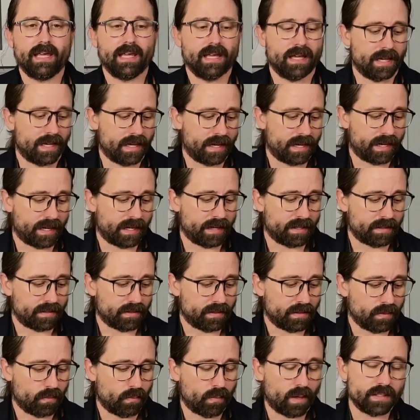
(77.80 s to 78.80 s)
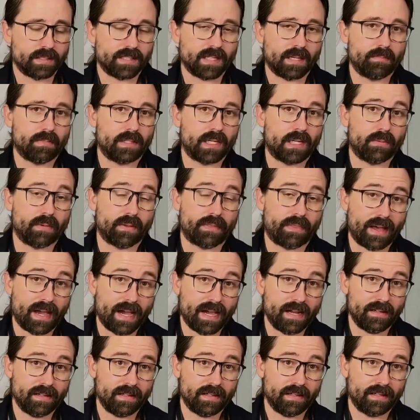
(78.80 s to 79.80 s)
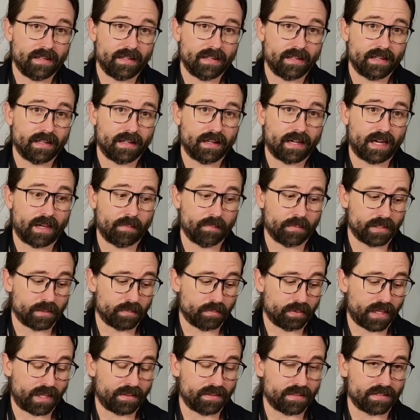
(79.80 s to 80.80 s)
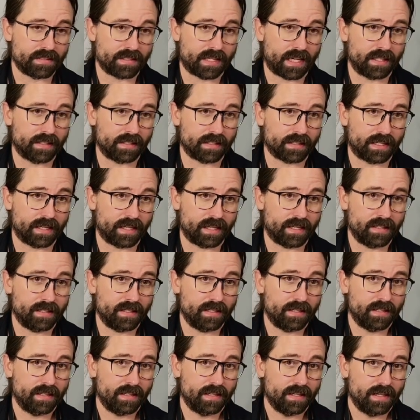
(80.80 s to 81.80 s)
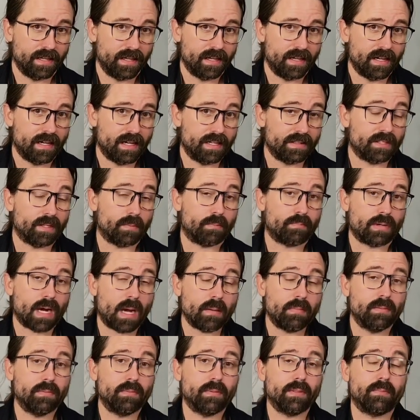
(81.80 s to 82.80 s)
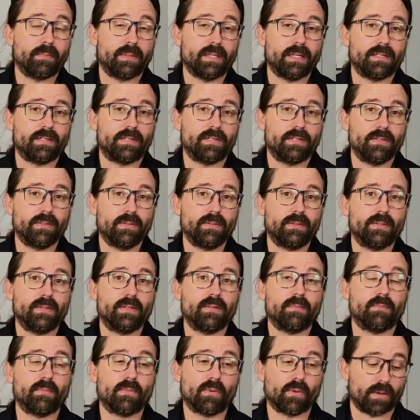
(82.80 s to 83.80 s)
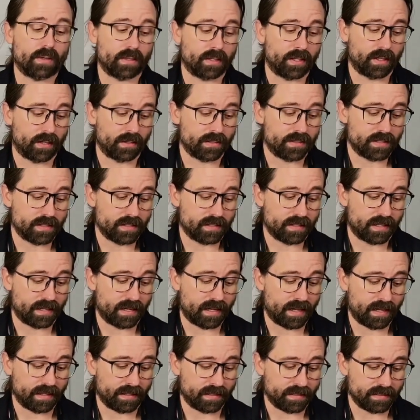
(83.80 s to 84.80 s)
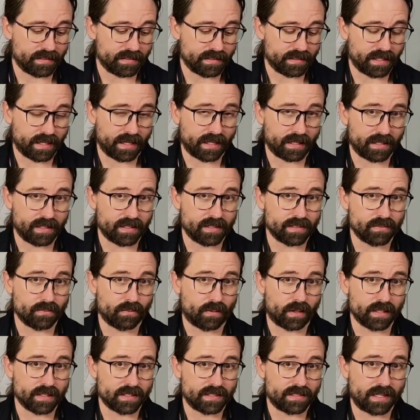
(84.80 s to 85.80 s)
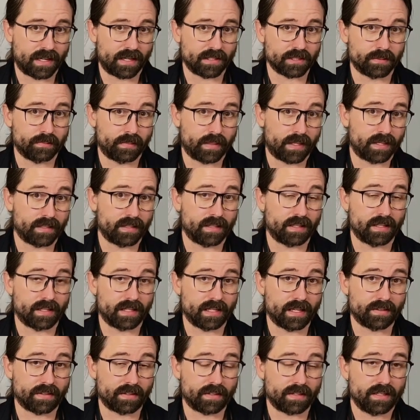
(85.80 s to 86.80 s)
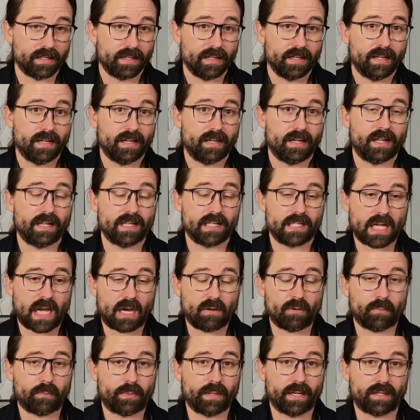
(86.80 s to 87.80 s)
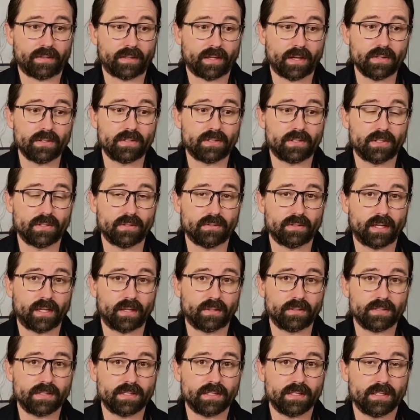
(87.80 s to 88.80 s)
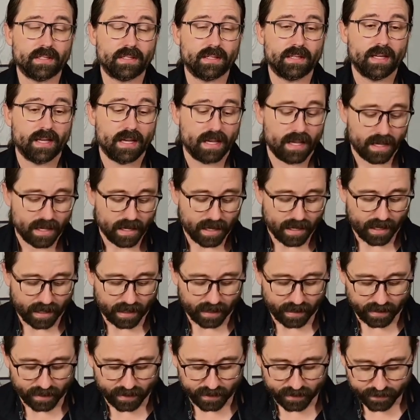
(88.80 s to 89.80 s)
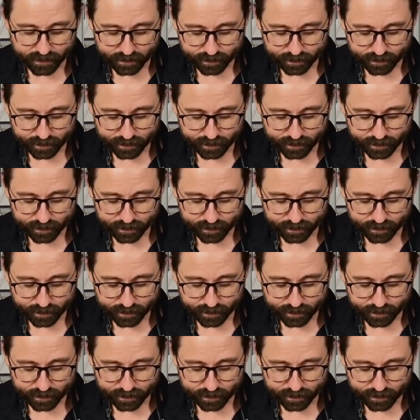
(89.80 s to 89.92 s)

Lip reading: And once I'm done with that, I'm going to play the scale again, and there'll probably be 2 more notes that, again, one sounds better than the other, and so I will pick those 2 notes and